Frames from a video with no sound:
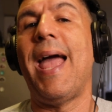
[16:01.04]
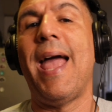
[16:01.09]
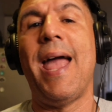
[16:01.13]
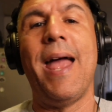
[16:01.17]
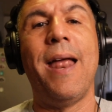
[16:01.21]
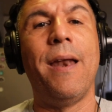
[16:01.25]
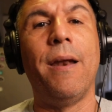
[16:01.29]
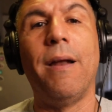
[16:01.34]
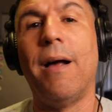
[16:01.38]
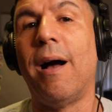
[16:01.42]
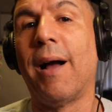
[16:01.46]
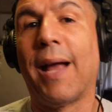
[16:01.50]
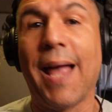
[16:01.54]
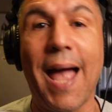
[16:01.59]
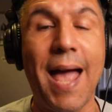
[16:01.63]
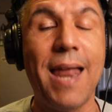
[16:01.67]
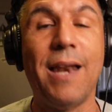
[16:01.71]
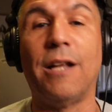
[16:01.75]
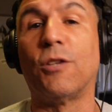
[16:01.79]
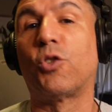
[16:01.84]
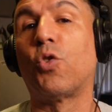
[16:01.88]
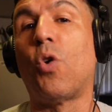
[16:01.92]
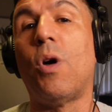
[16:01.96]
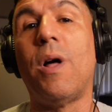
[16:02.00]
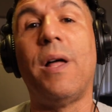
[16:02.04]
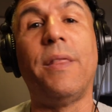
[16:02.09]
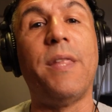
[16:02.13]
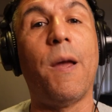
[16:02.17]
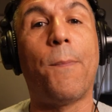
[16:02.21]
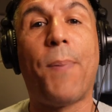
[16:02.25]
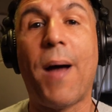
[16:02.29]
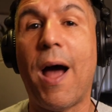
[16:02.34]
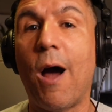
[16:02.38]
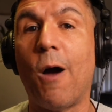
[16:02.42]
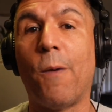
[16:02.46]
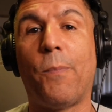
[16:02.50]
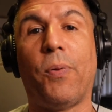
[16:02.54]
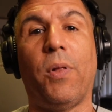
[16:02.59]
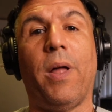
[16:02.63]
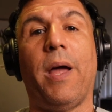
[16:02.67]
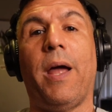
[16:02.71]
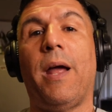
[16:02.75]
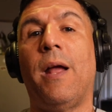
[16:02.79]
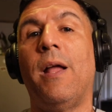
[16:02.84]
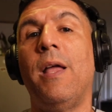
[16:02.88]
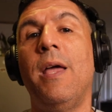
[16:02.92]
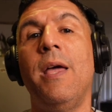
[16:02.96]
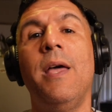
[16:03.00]
and again, it's all in their power
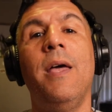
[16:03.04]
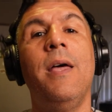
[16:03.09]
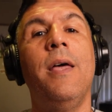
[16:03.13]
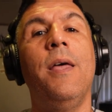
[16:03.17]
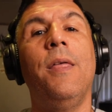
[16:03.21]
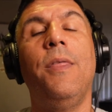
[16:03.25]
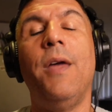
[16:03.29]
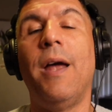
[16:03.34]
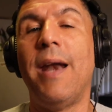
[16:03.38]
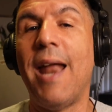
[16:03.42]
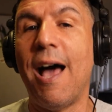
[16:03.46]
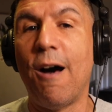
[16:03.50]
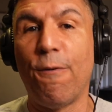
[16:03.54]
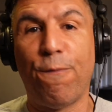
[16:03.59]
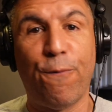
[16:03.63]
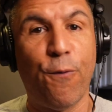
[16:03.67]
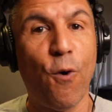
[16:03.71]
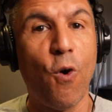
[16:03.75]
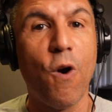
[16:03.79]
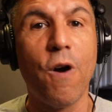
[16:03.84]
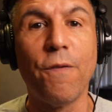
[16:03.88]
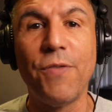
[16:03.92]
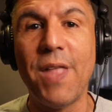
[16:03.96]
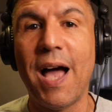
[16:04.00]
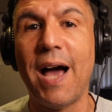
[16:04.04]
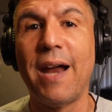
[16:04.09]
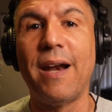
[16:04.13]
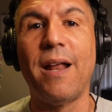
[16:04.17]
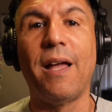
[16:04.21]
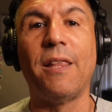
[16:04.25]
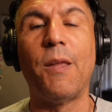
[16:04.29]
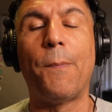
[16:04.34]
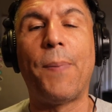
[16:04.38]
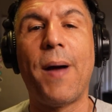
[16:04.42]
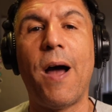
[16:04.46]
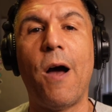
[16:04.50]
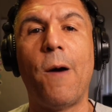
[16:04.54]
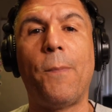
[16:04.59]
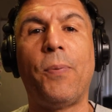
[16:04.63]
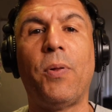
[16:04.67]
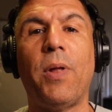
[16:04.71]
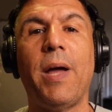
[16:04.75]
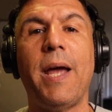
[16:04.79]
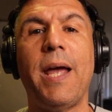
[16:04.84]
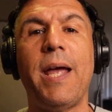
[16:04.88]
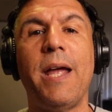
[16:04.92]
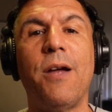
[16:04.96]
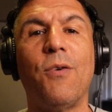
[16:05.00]
play. They're now four of nine on the power
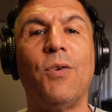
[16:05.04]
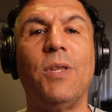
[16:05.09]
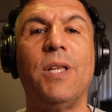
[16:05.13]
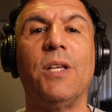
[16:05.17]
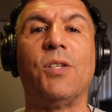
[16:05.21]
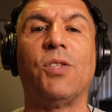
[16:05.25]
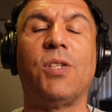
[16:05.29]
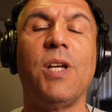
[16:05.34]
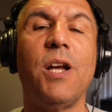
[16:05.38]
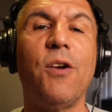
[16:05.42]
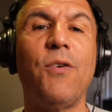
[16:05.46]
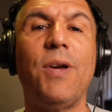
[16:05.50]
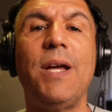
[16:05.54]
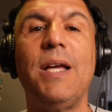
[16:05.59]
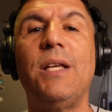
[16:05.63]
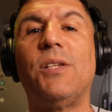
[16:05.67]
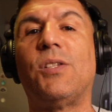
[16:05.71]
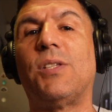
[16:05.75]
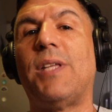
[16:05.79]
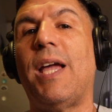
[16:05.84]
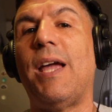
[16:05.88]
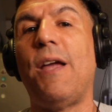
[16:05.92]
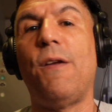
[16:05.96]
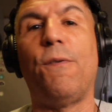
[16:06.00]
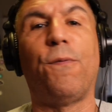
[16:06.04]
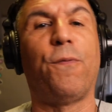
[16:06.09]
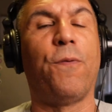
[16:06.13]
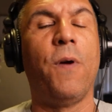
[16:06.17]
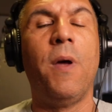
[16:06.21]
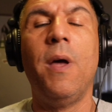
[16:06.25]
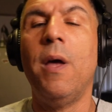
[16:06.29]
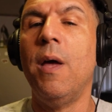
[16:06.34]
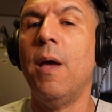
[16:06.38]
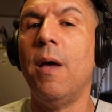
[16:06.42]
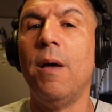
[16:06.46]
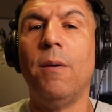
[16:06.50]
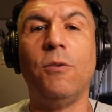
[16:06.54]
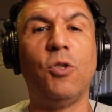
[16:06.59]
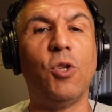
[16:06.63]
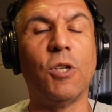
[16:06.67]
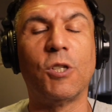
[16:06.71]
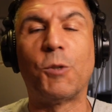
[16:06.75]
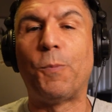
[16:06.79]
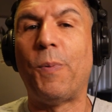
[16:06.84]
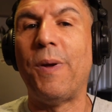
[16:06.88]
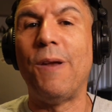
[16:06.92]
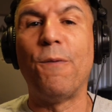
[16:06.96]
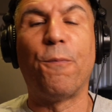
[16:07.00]
play here in this series. They've
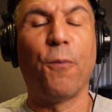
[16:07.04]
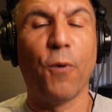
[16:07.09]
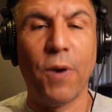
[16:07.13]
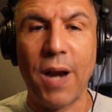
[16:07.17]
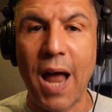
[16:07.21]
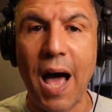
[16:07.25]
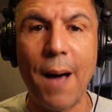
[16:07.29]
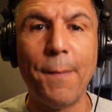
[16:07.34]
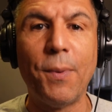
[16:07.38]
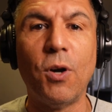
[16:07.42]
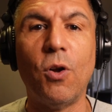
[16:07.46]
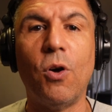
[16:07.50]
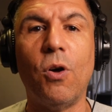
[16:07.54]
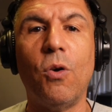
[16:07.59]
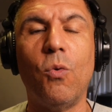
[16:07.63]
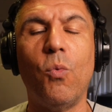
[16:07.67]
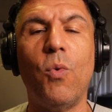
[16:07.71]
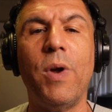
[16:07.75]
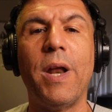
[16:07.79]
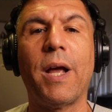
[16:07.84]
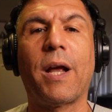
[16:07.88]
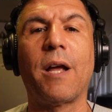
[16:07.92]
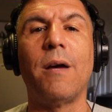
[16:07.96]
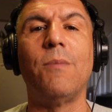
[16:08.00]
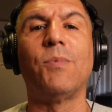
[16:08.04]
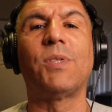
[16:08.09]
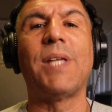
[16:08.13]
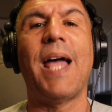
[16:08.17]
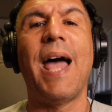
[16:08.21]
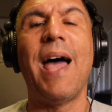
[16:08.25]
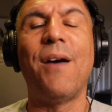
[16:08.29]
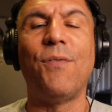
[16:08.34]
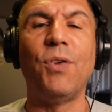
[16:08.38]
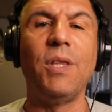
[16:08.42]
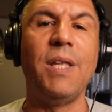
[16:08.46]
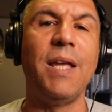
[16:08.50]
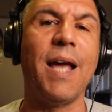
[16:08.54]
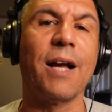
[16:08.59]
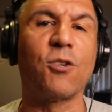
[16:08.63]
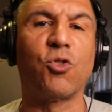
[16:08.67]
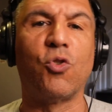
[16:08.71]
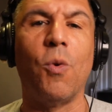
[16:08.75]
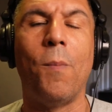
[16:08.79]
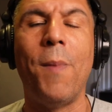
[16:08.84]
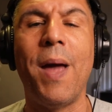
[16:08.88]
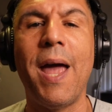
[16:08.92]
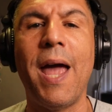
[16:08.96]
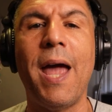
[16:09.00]
just been phenomenal when it comes to having the
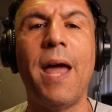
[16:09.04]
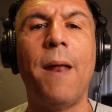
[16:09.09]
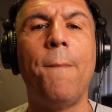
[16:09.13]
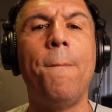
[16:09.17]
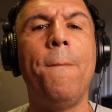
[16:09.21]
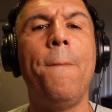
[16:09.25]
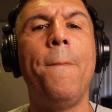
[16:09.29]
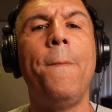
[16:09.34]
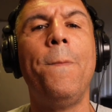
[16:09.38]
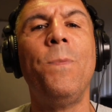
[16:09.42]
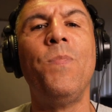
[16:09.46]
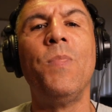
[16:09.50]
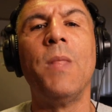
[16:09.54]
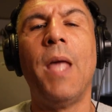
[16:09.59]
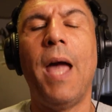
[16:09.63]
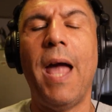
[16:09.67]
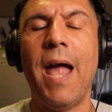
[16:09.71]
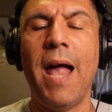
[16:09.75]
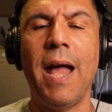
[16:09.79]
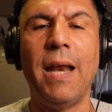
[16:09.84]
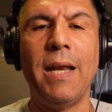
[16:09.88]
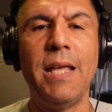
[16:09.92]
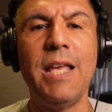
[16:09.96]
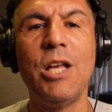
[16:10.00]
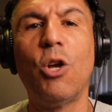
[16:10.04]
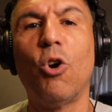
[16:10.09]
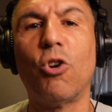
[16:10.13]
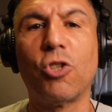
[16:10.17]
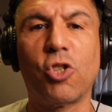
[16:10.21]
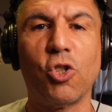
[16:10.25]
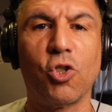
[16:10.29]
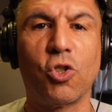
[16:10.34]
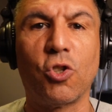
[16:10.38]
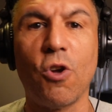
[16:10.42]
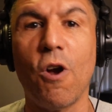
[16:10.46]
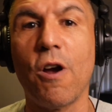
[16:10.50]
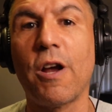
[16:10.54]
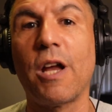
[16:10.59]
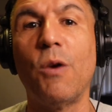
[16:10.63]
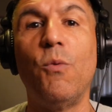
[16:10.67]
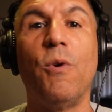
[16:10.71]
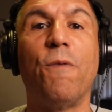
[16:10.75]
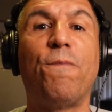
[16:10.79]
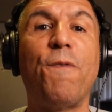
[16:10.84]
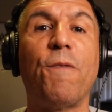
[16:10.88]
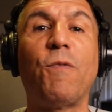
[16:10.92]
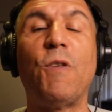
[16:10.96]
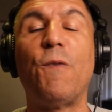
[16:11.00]
extra man. And Igor Shesterkin
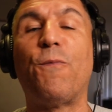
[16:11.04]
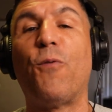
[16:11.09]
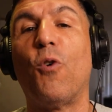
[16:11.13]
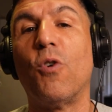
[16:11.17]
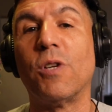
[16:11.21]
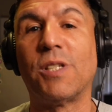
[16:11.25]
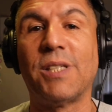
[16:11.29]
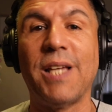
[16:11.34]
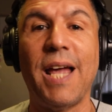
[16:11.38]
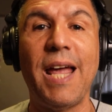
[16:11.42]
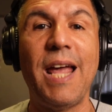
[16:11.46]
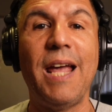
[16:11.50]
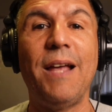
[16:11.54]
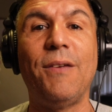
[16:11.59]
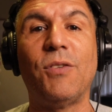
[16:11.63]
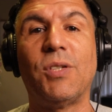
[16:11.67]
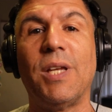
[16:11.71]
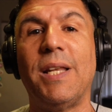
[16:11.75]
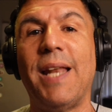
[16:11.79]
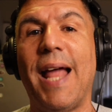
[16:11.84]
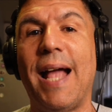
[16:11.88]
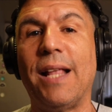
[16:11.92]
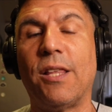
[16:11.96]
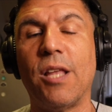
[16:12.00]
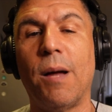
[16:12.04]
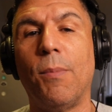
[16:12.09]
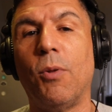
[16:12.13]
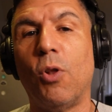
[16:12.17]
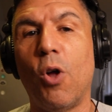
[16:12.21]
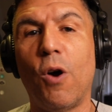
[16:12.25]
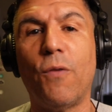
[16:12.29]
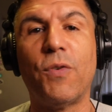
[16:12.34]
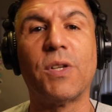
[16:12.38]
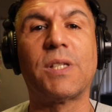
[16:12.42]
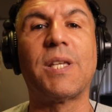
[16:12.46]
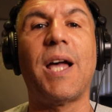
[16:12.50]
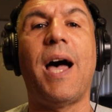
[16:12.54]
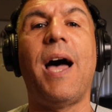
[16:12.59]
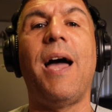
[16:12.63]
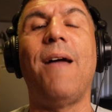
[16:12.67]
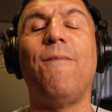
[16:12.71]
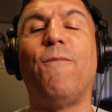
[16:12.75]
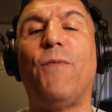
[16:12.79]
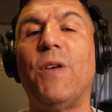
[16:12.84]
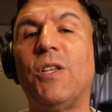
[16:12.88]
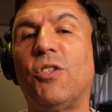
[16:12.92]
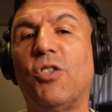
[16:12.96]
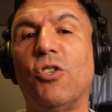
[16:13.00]
with fifty-four saves in that double
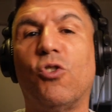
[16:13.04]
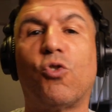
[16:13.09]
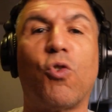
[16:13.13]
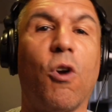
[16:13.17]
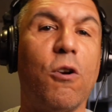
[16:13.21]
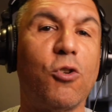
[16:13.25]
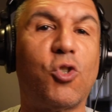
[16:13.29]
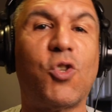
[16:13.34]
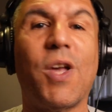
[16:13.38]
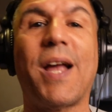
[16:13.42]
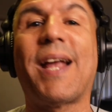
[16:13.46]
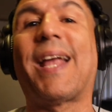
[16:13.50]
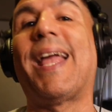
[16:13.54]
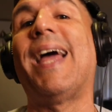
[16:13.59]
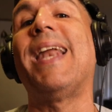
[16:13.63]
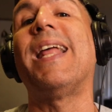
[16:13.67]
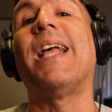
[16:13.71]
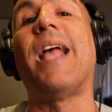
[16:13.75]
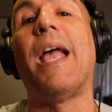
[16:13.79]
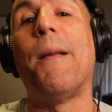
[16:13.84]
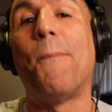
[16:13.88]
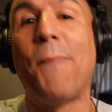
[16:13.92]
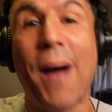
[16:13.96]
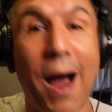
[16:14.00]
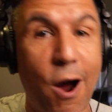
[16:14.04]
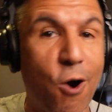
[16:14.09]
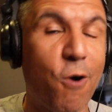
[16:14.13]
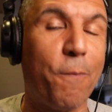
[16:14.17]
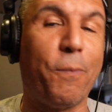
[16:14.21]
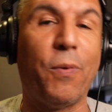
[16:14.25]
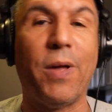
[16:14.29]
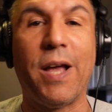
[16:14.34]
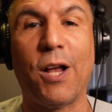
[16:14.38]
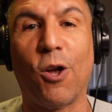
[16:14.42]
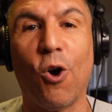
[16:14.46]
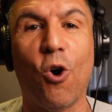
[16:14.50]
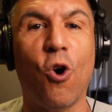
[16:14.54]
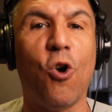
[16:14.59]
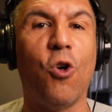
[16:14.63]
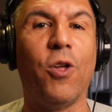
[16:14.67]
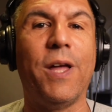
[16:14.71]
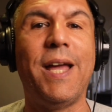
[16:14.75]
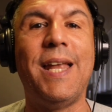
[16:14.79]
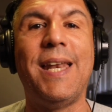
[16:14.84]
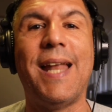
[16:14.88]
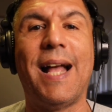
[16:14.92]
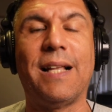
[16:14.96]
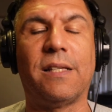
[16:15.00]
overtime. Vincent Trocheck getting a power play
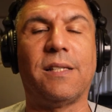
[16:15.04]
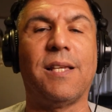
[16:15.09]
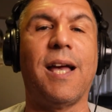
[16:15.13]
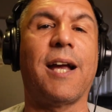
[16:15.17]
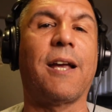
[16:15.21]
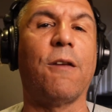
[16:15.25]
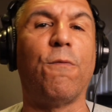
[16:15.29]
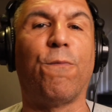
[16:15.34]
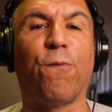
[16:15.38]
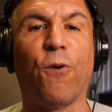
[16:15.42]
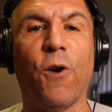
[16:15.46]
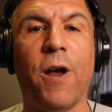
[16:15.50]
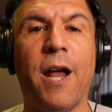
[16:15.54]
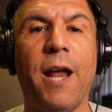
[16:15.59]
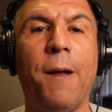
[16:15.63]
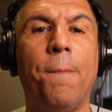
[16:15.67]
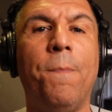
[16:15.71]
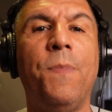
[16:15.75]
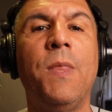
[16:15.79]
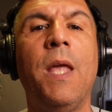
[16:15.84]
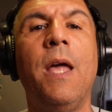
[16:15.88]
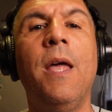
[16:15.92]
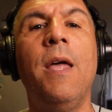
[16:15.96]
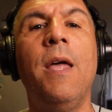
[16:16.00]
goal in that second frame